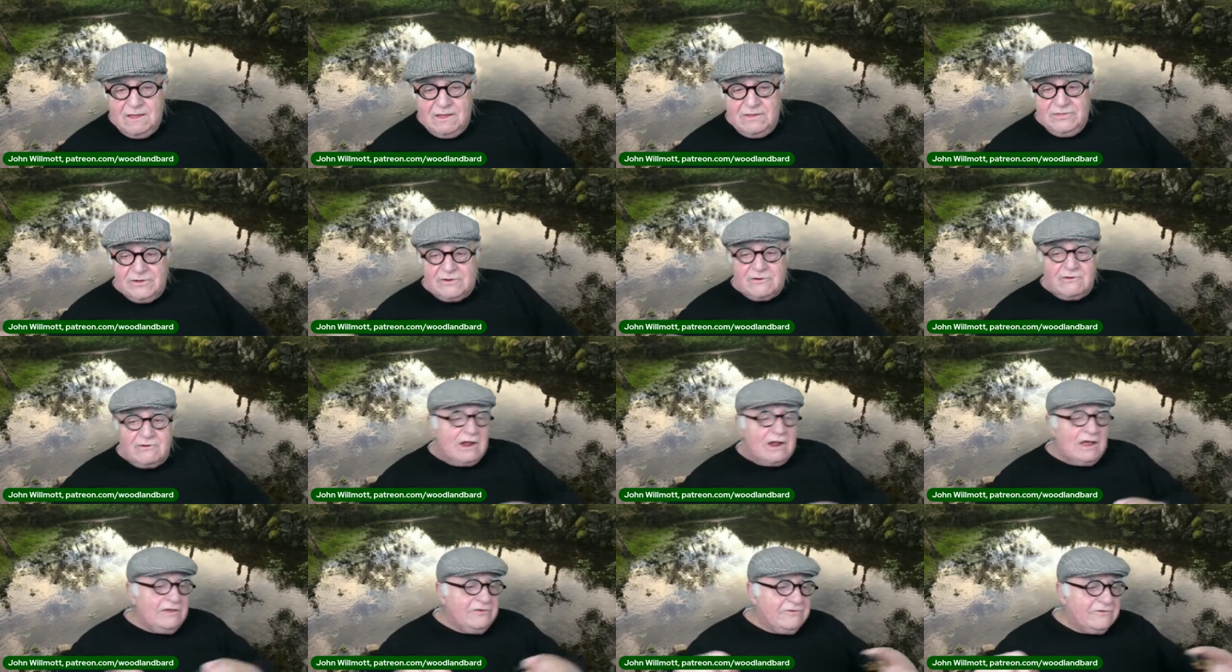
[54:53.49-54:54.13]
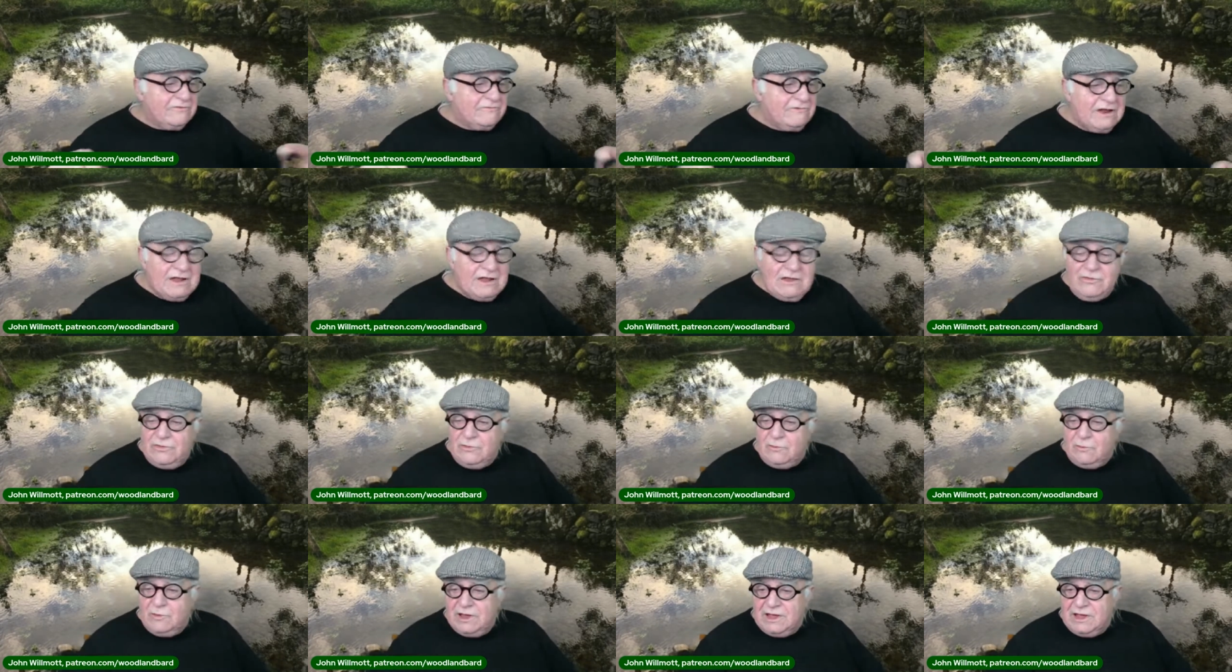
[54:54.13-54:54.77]
the grass
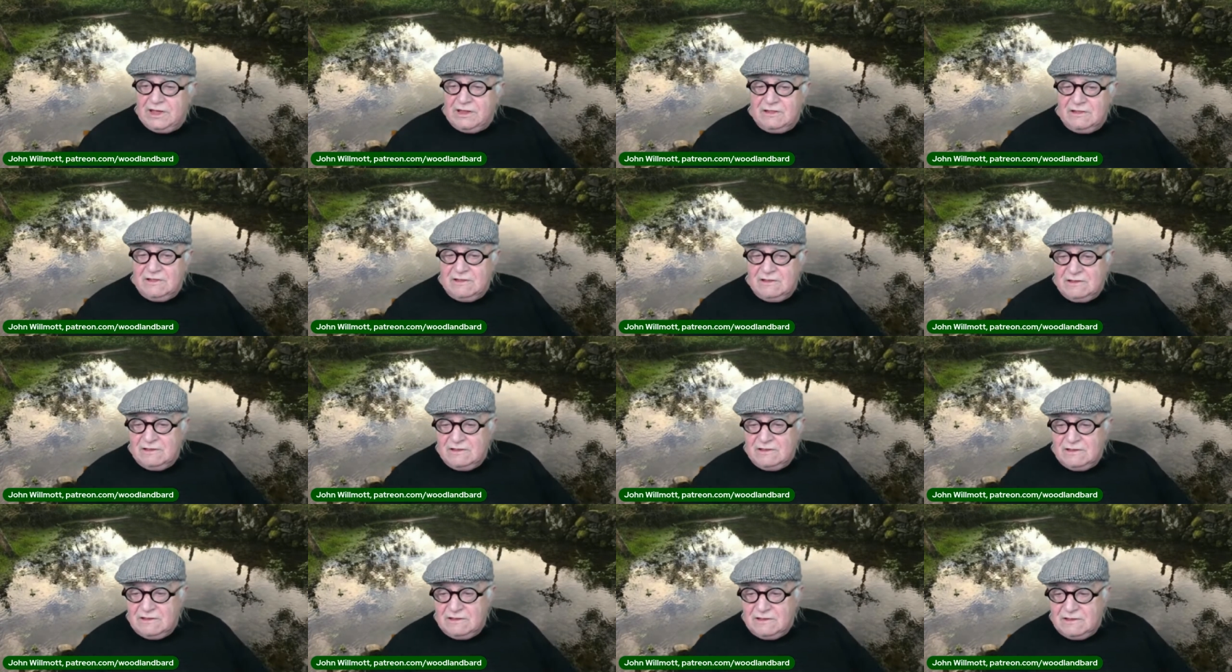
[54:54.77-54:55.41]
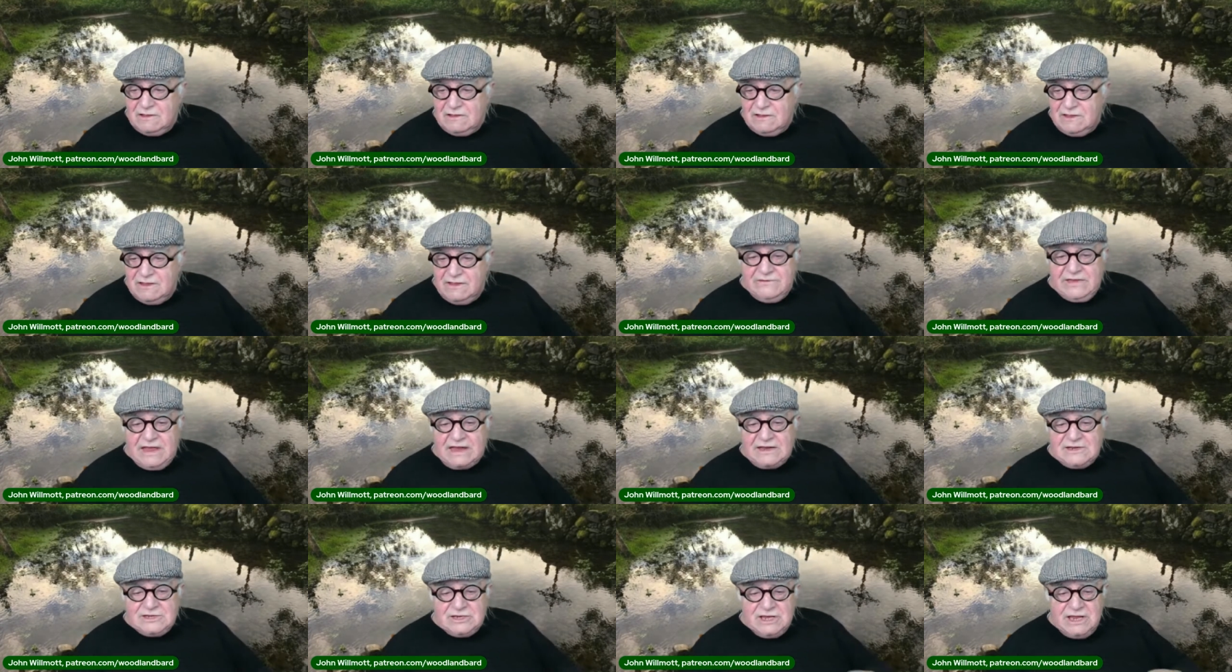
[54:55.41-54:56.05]
around the well has
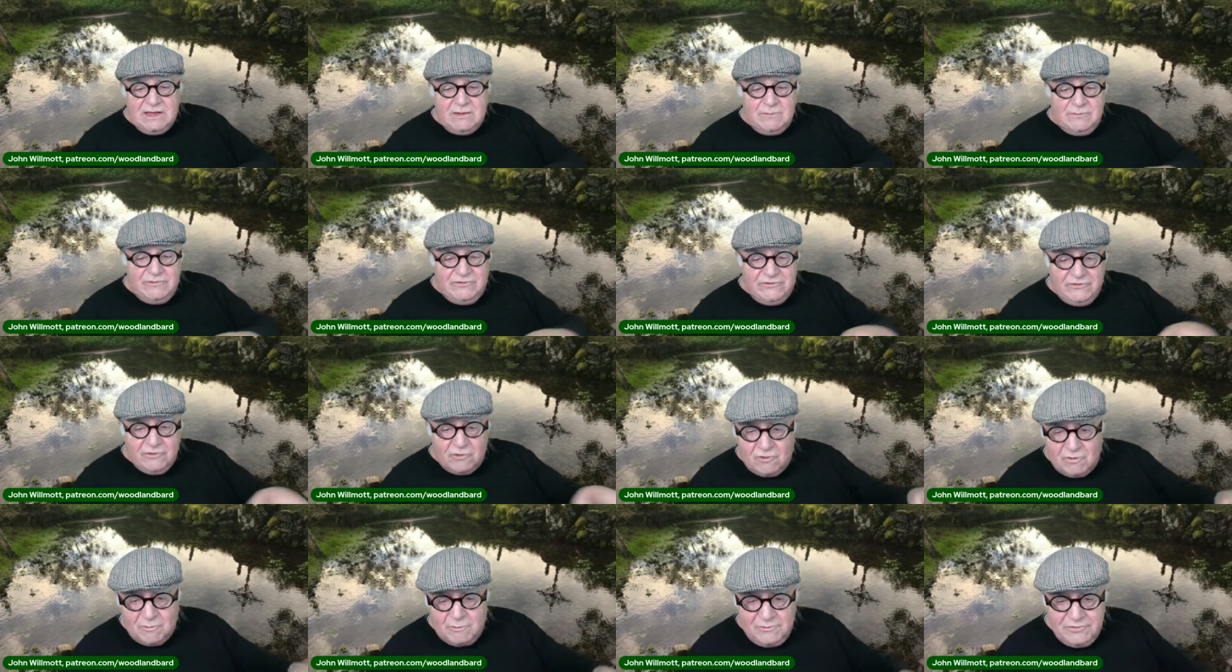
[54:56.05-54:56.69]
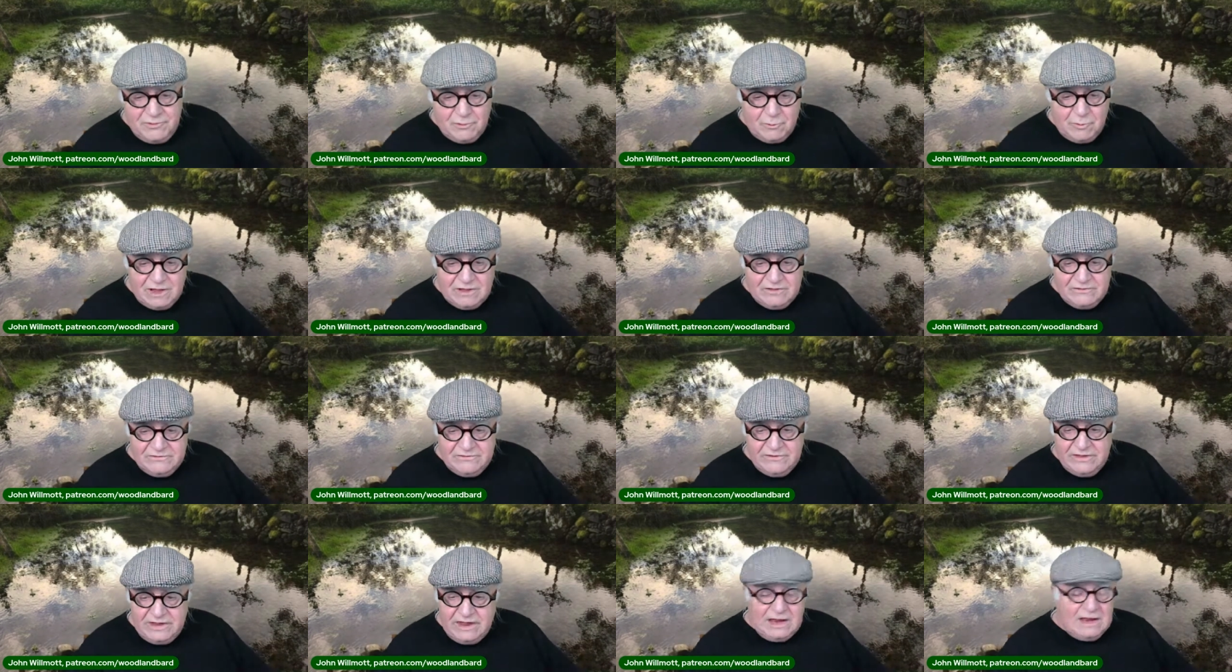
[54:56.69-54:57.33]
actually absorbed the
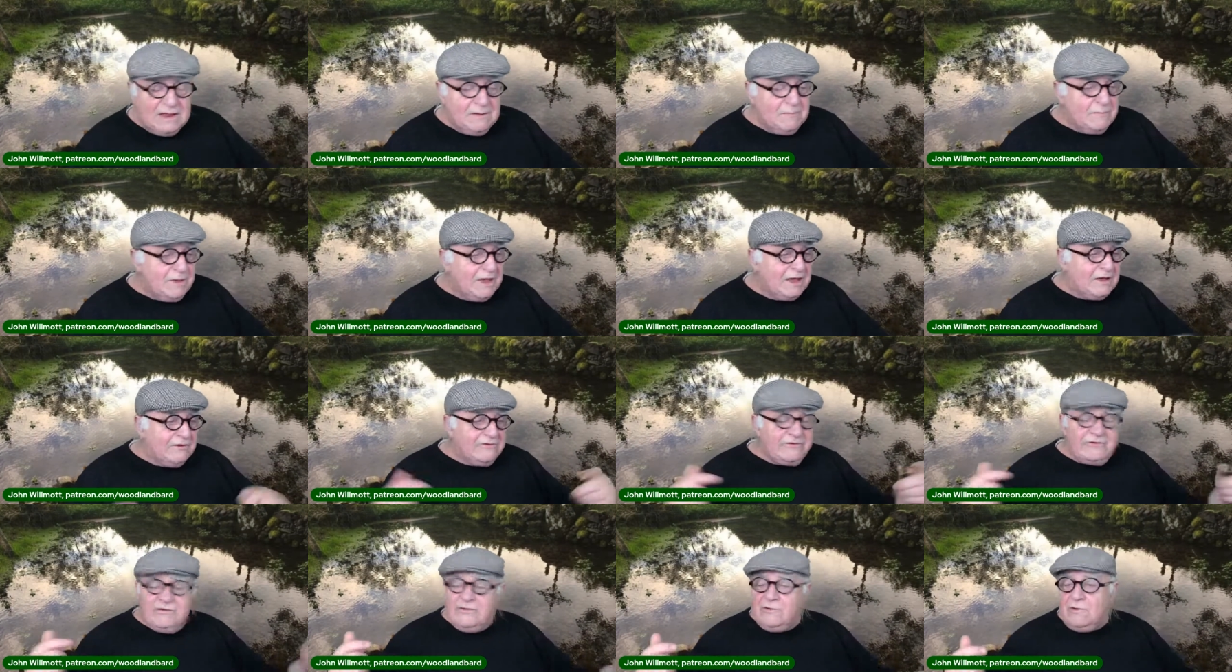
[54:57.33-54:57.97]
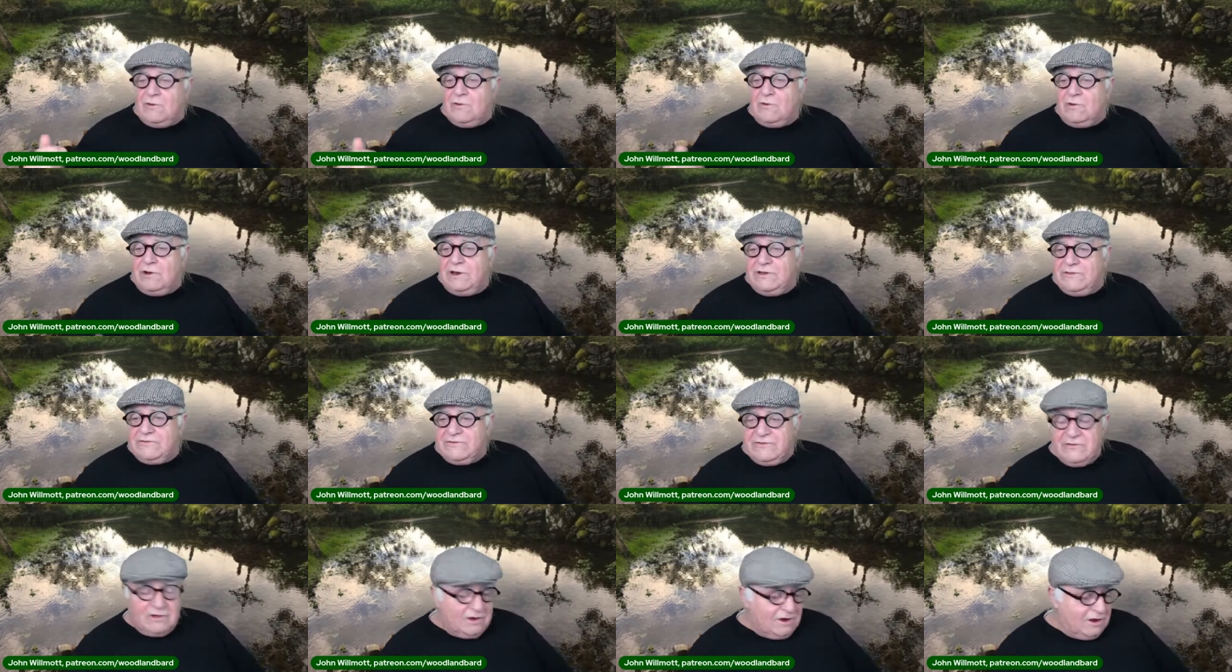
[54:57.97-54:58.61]
well's healing power. So all
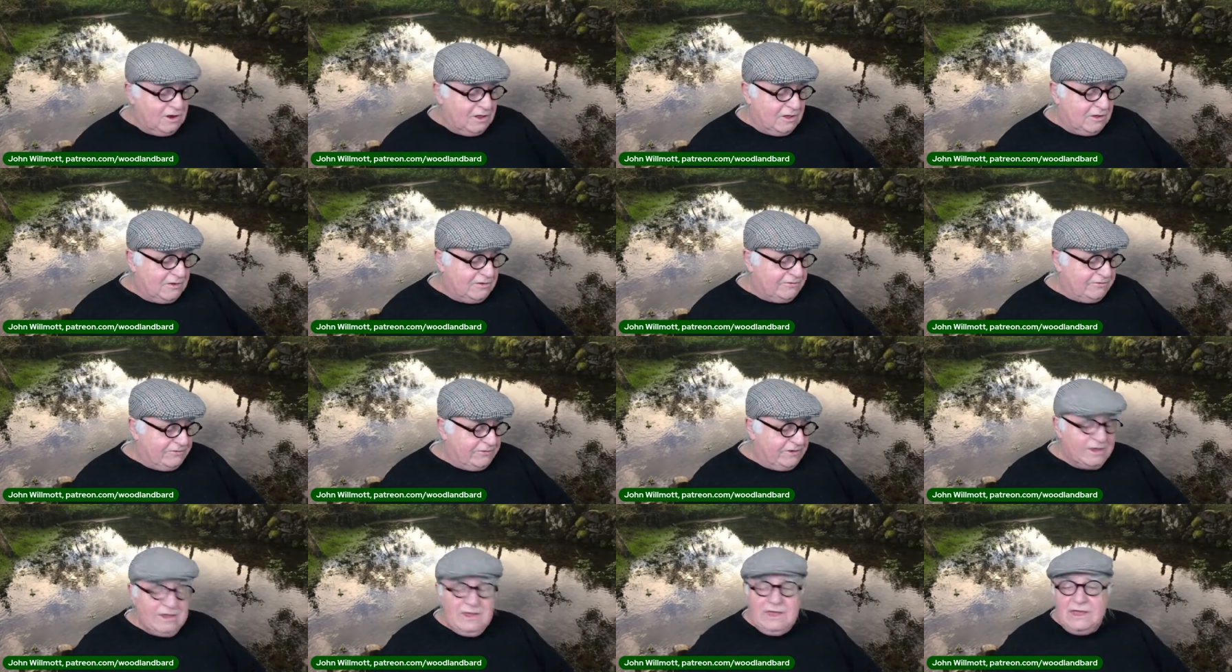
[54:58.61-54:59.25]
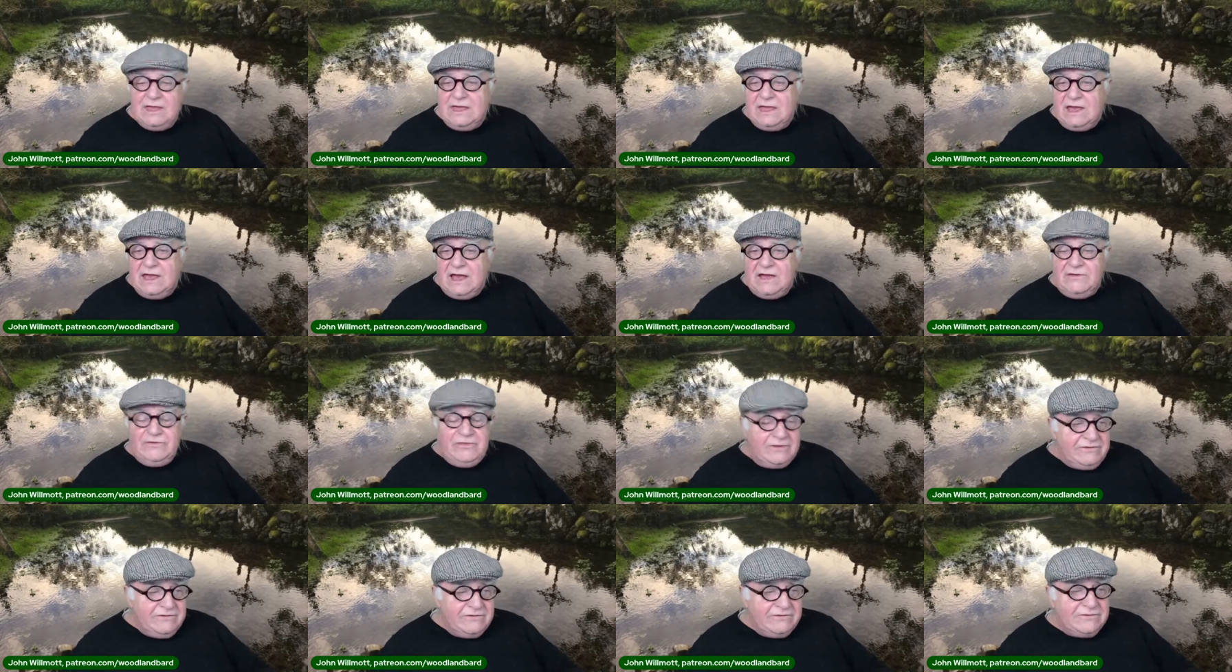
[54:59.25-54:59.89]
is not lost.
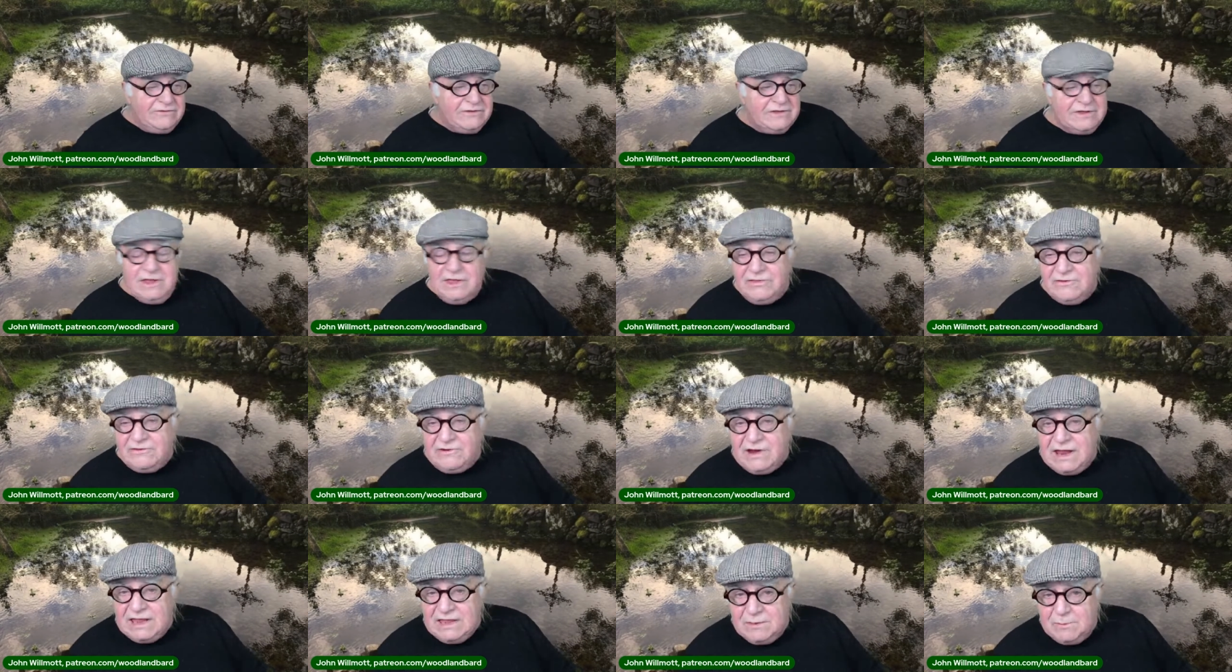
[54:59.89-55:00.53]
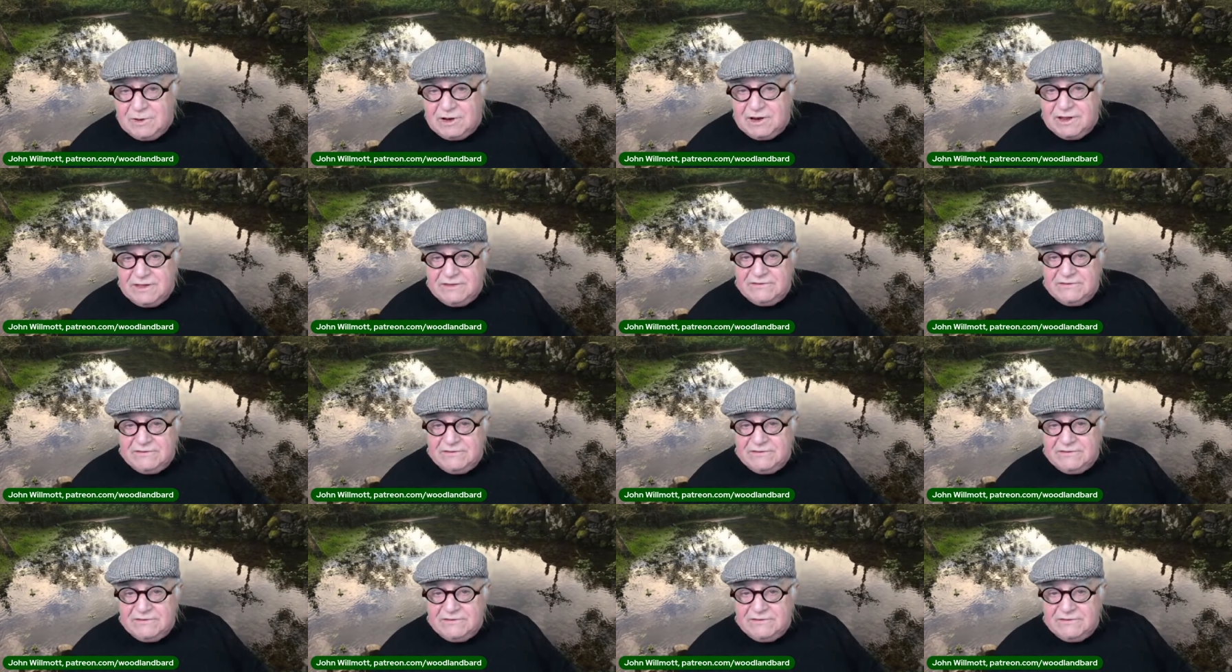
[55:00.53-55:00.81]
And this is another animal